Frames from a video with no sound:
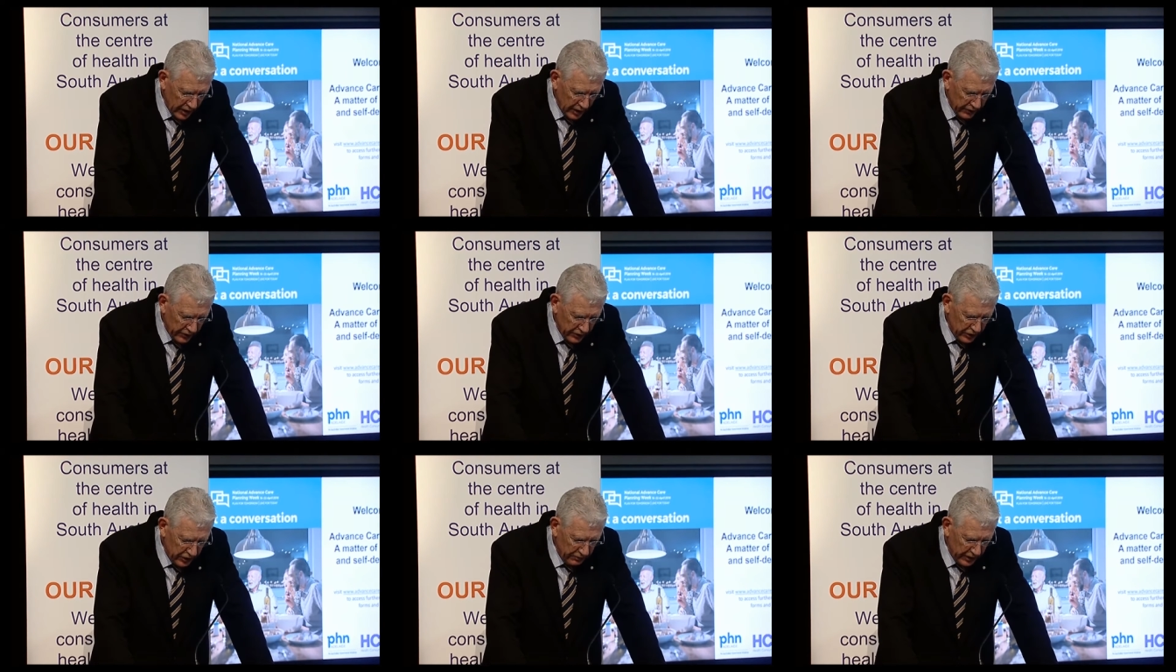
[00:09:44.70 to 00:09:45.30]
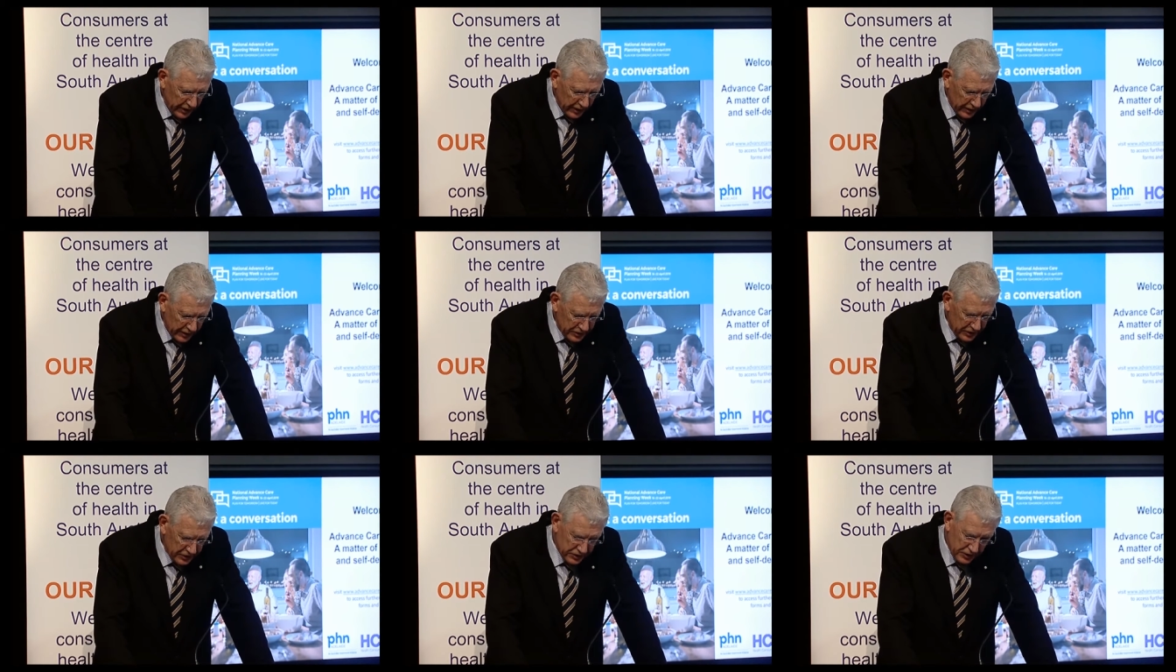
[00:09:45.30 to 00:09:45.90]
The new medically
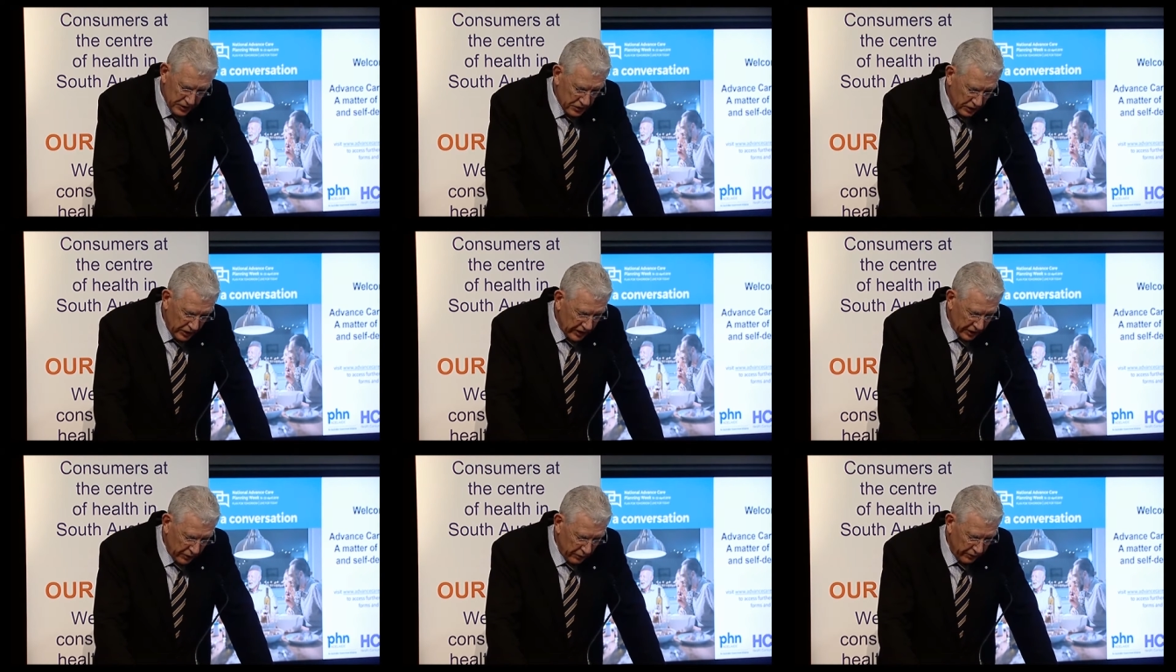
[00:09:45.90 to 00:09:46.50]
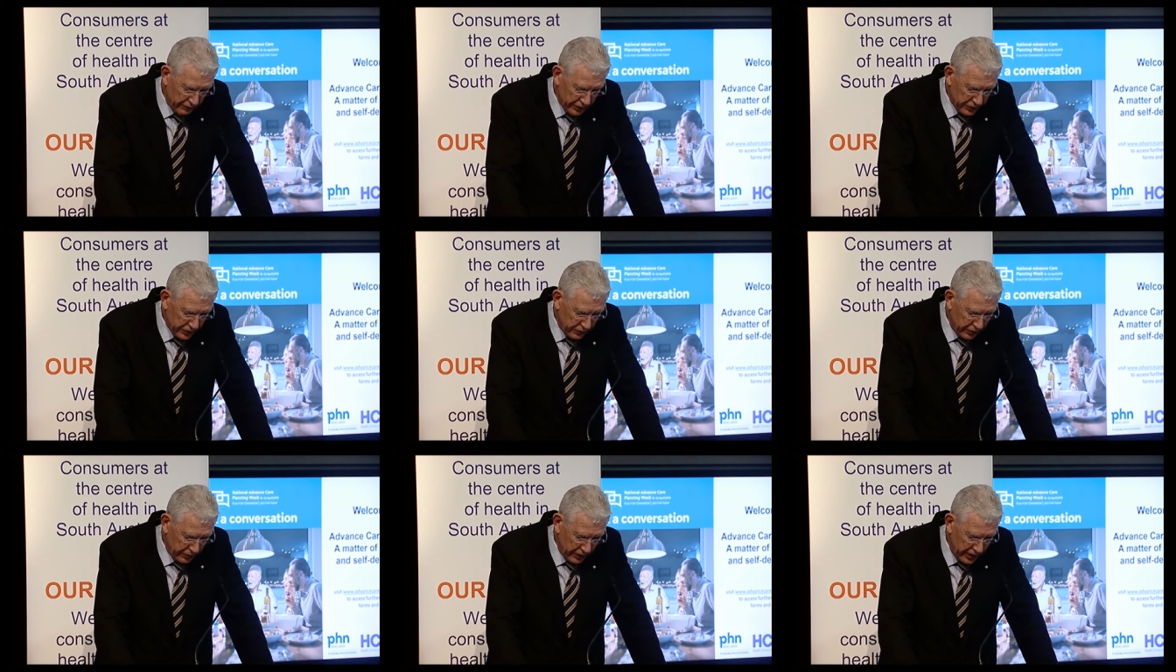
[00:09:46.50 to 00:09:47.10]
assisted dying law in
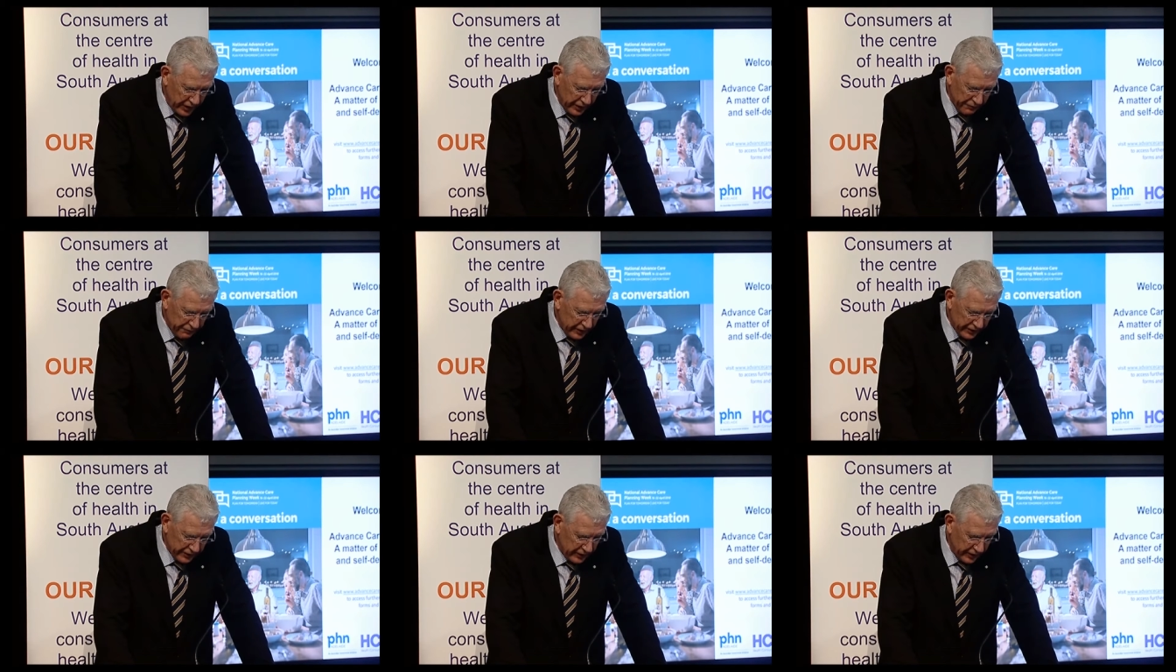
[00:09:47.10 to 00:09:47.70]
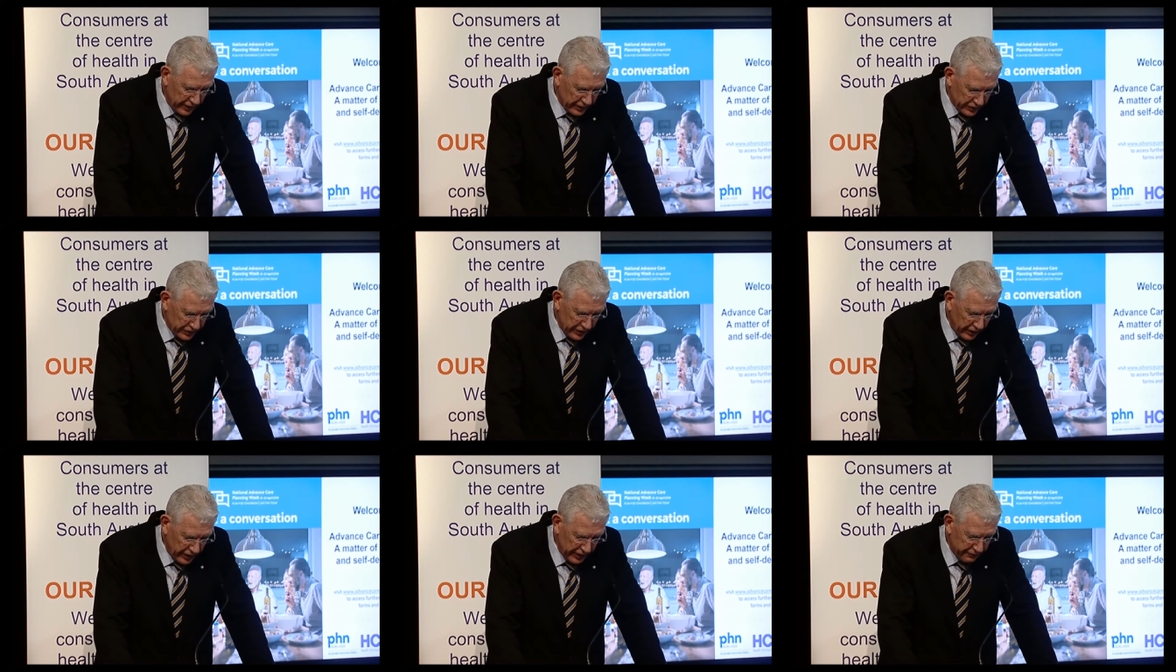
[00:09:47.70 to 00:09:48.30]
Victoria will only affect a
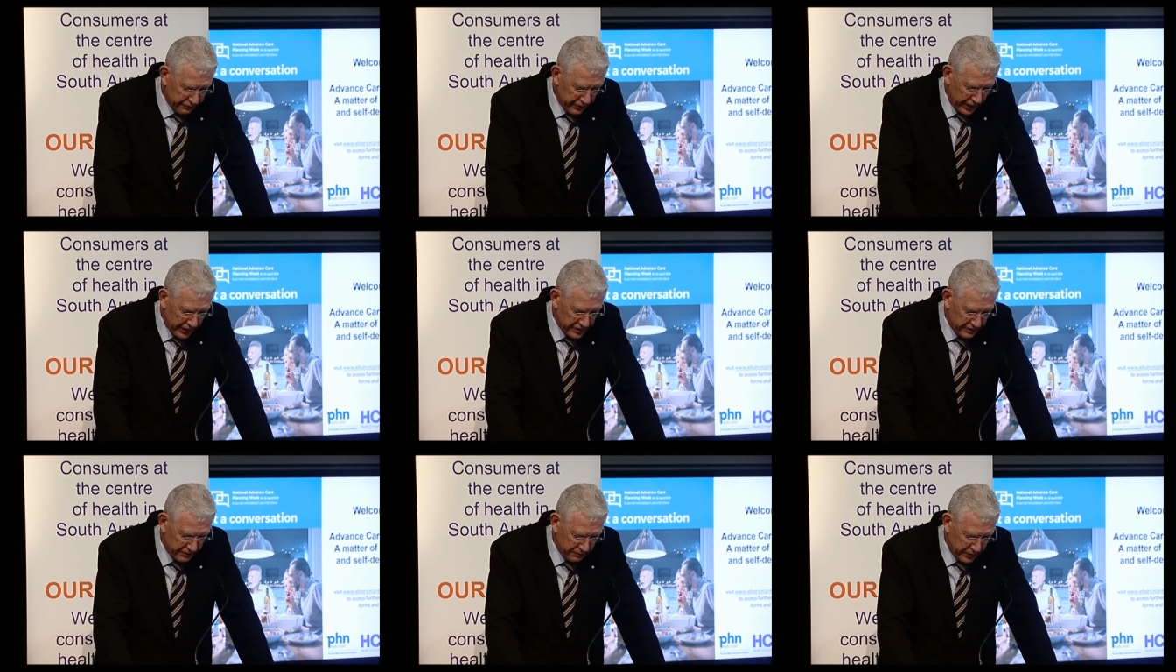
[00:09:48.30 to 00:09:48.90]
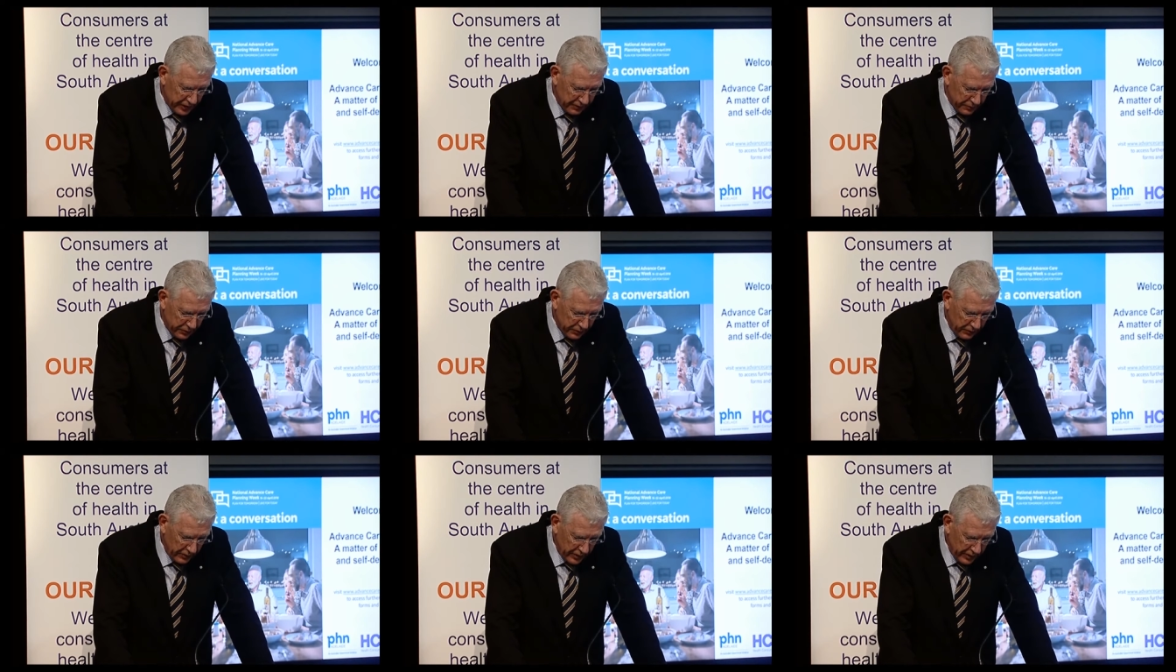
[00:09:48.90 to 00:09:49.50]
tiny fraction of people.
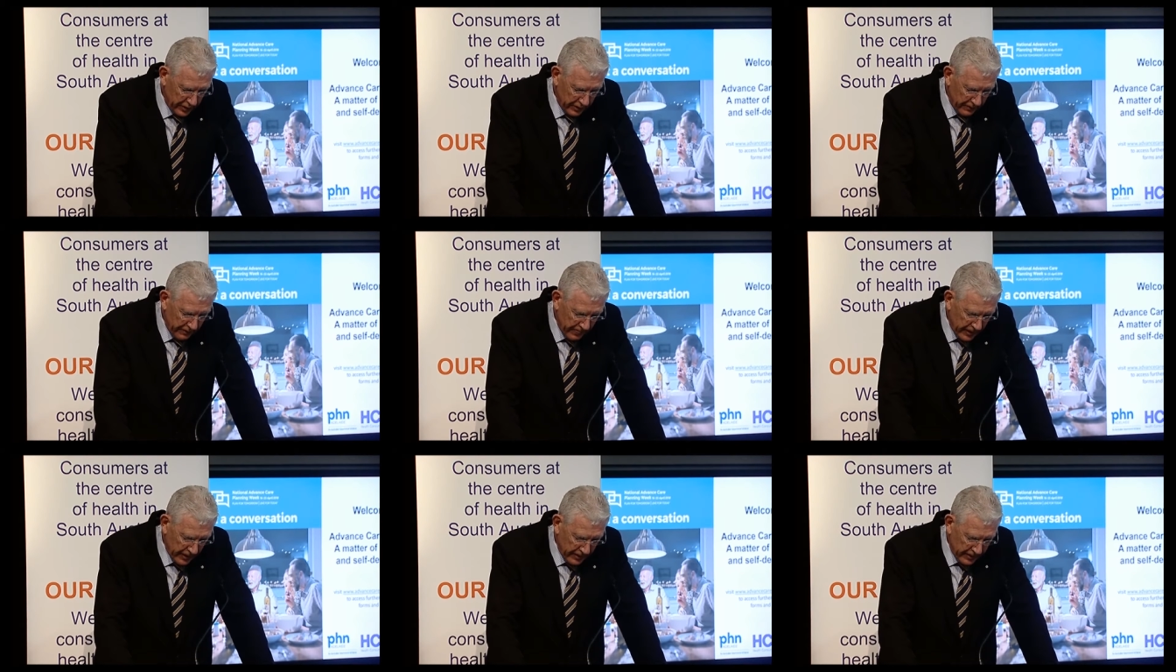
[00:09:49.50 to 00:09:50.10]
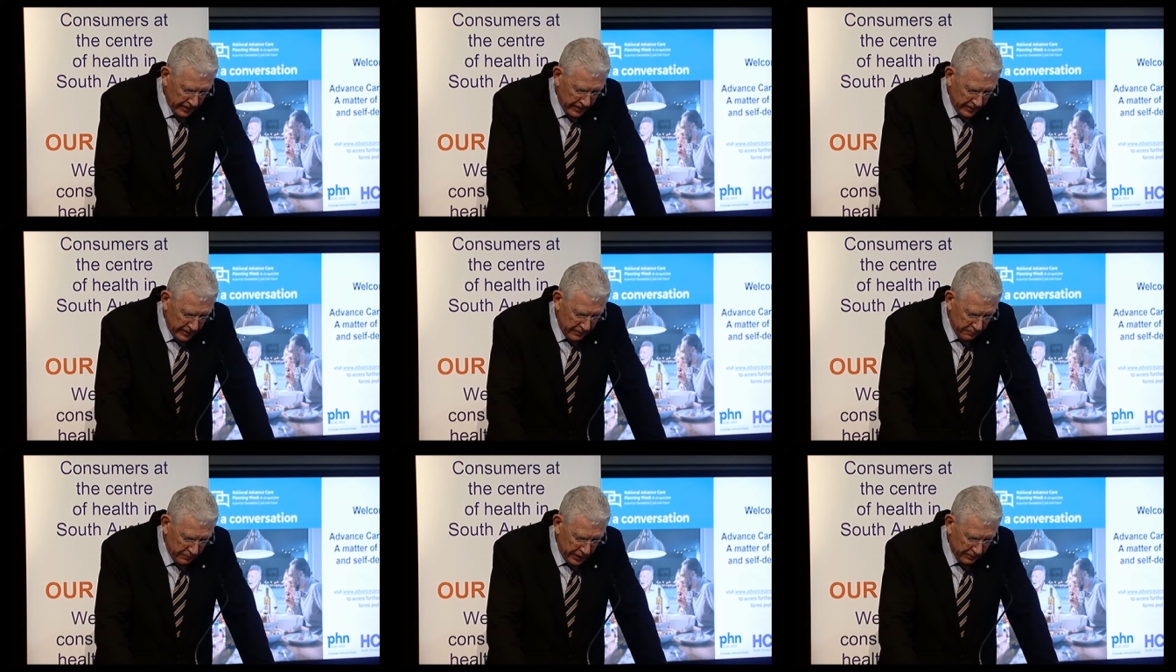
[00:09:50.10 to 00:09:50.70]

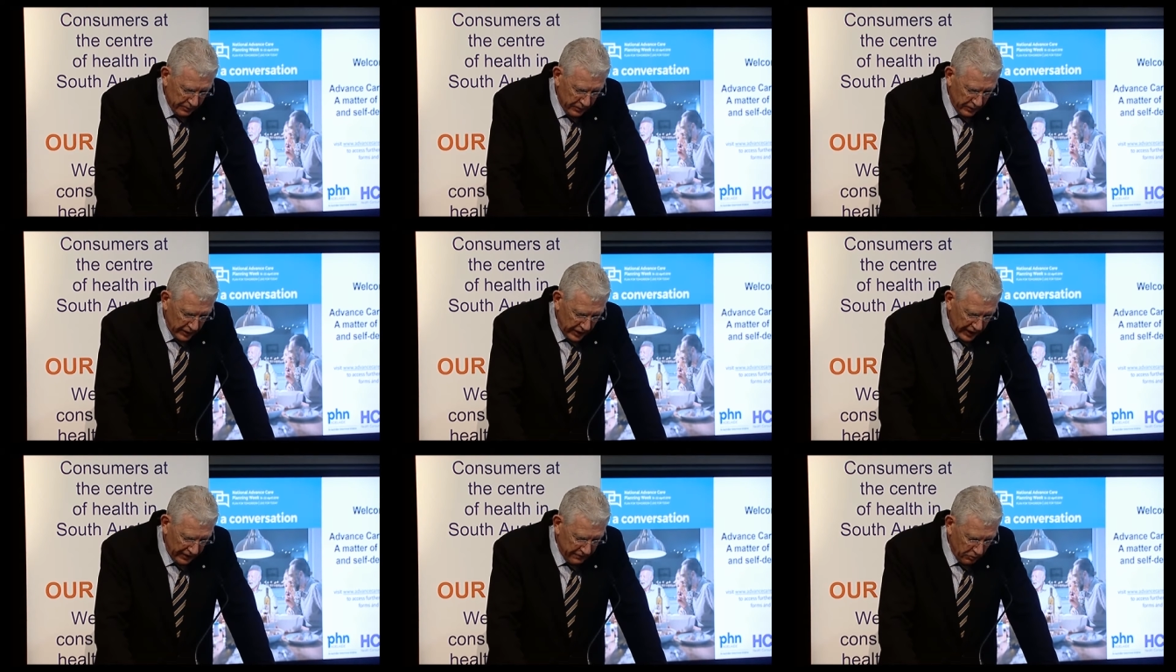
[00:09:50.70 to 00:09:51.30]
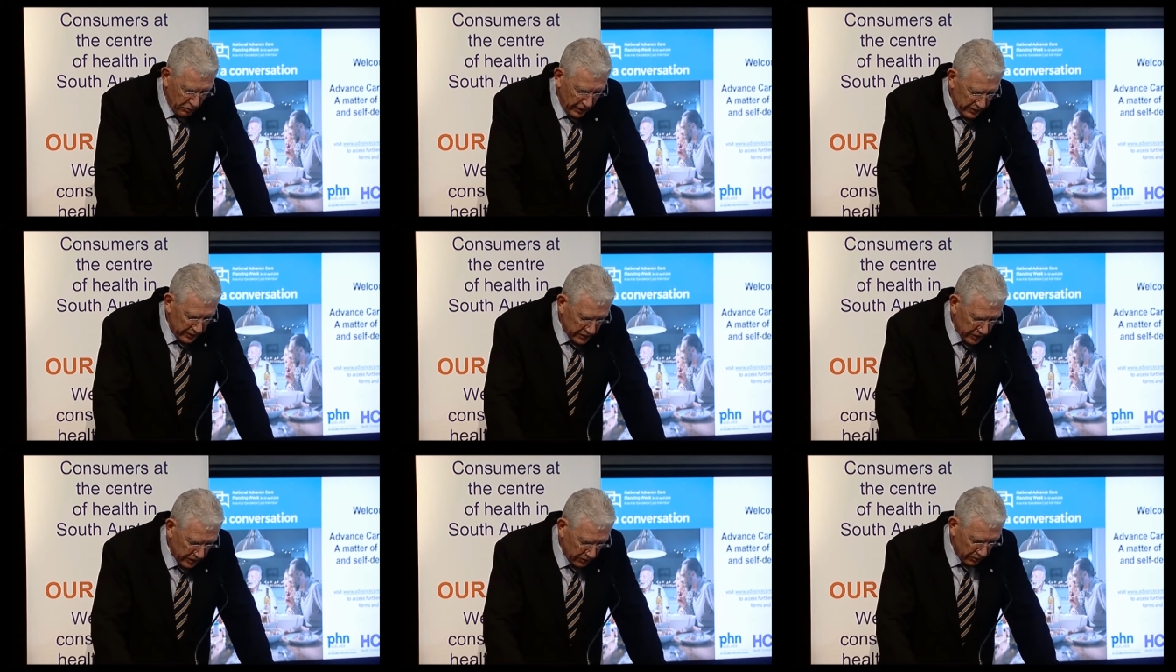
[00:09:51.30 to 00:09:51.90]
People haven't won the
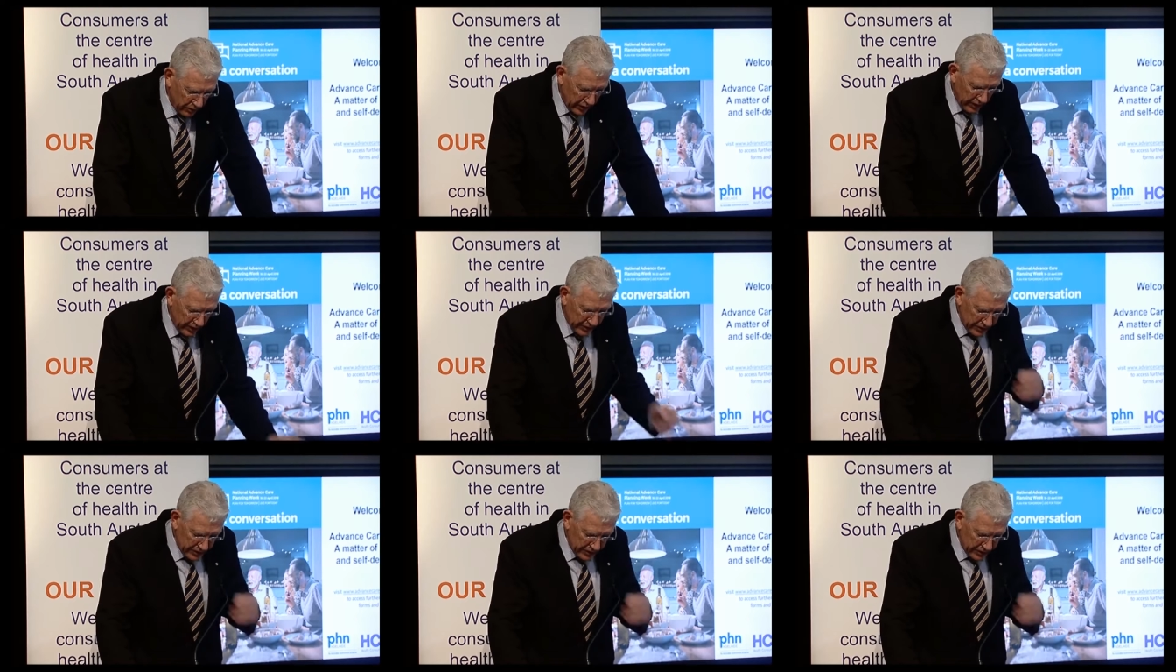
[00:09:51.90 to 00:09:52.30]
general right to